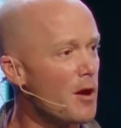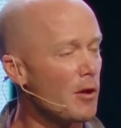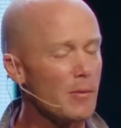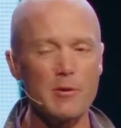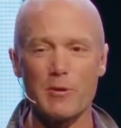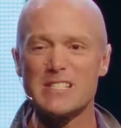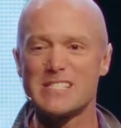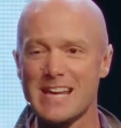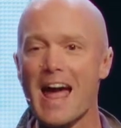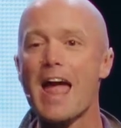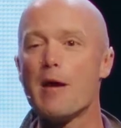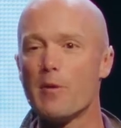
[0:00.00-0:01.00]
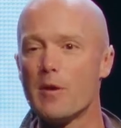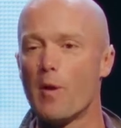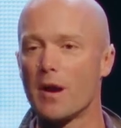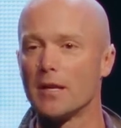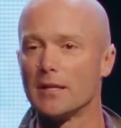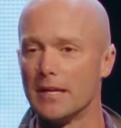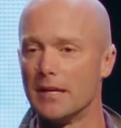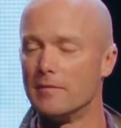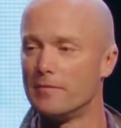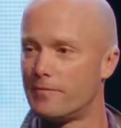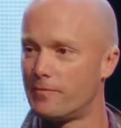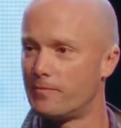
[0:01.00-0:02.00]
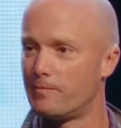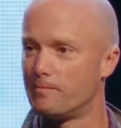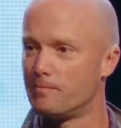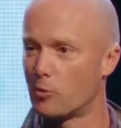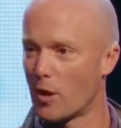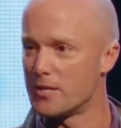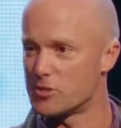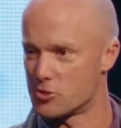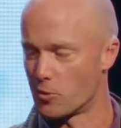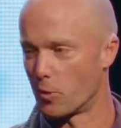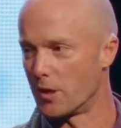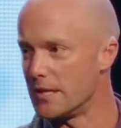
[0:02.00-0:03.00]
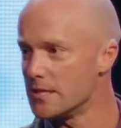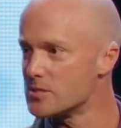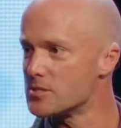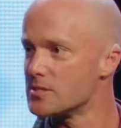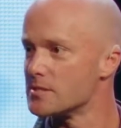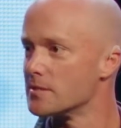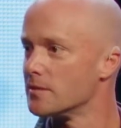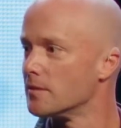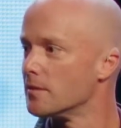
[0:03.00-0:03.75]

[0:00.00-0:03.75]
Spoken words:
Well, I mean, we say we want to live great stories.